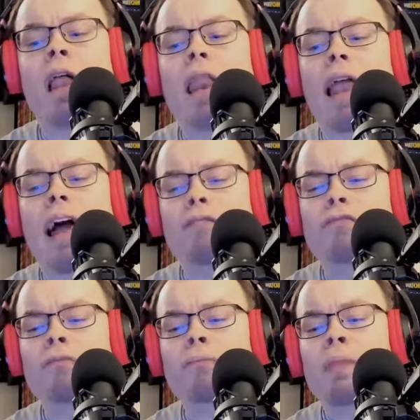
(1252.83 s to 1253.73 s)

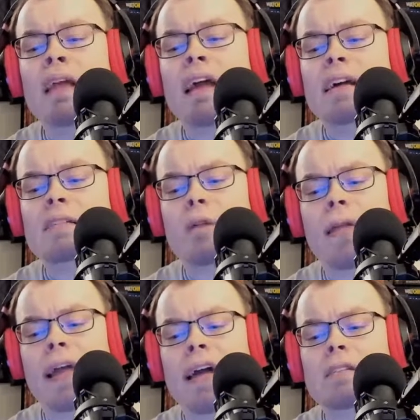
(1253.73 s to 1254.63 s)
life is
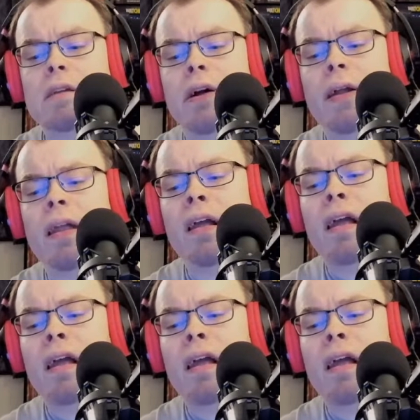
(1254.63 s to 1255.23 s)
only as good